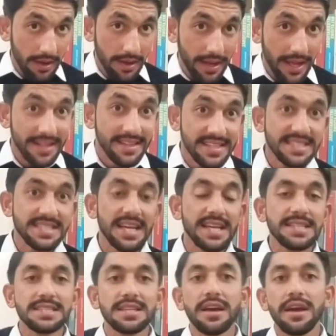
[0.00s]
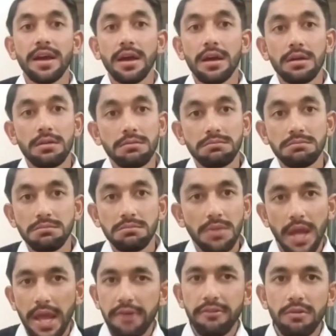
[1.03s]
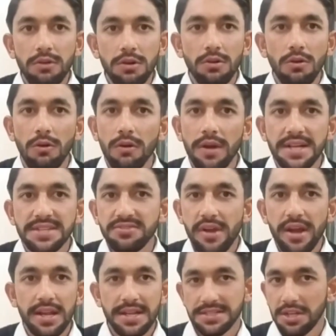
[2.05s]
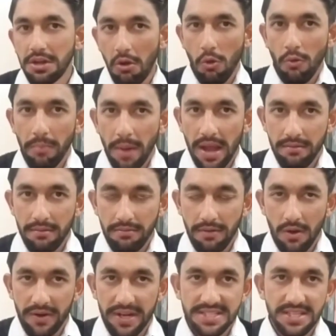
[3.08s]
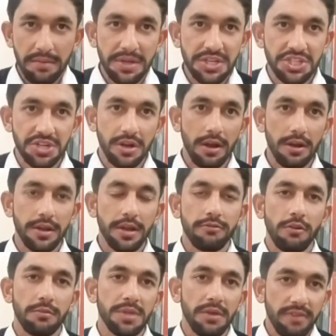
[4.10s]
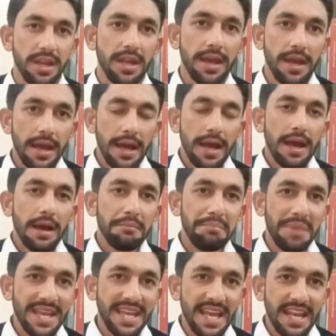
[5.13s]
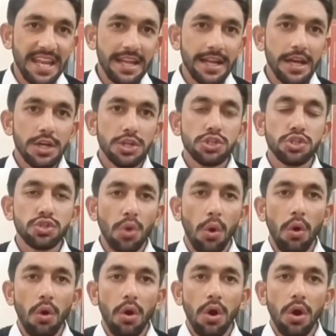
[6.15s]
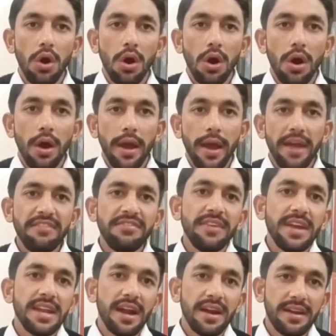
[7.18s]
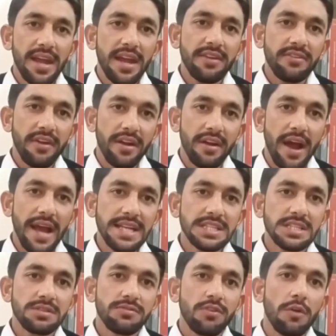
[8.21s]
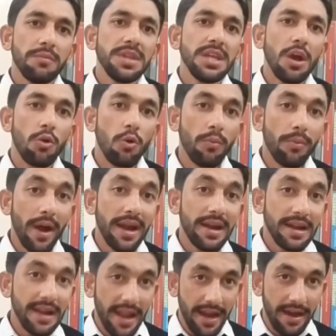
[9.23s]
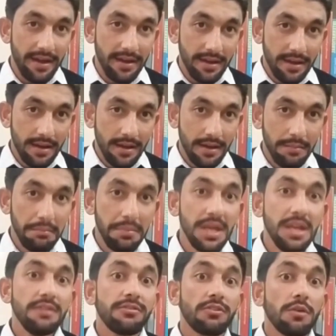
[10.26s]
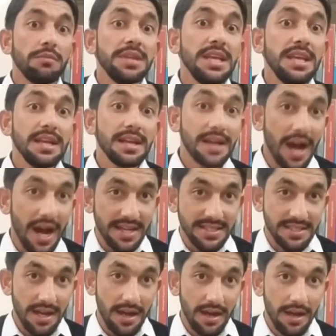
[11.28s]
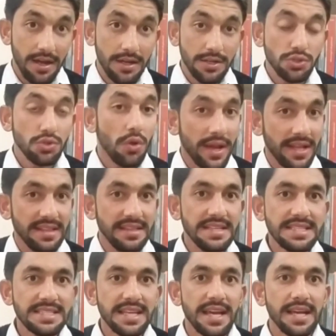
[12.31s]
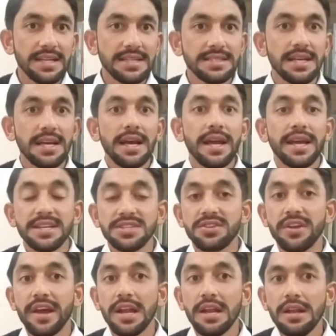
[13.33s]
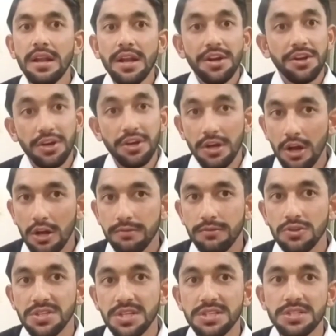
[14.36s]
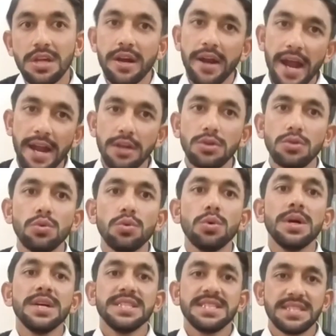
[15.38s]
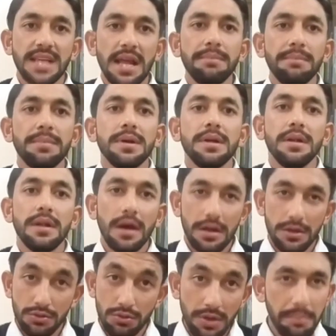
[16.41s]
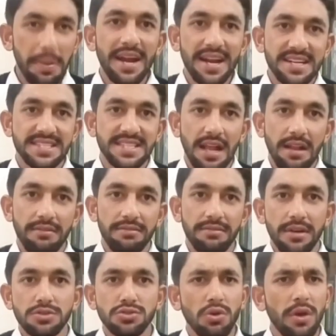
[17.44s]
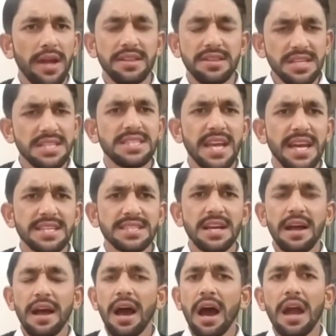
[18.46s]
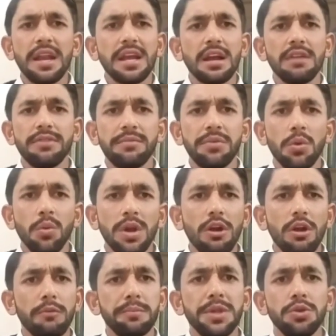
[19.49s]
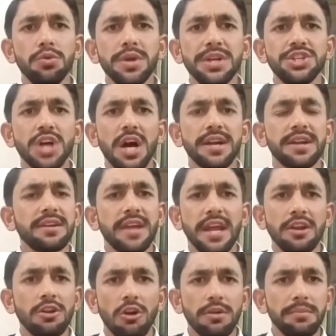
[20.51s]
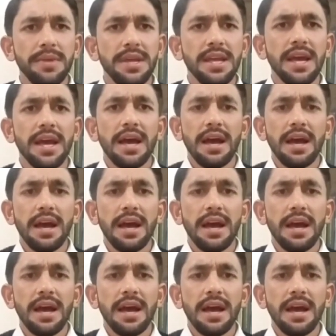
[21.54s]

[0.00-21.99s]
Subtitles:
in this case, everyone know Israel is an occupied power, as I mentioned earlier from the very beginning. So if an attack arises from the occupied land, mean from the Gaza, so in this case Israel did not possess the right to defend itself. So in this case, Article 51 of the UN Charter cannot be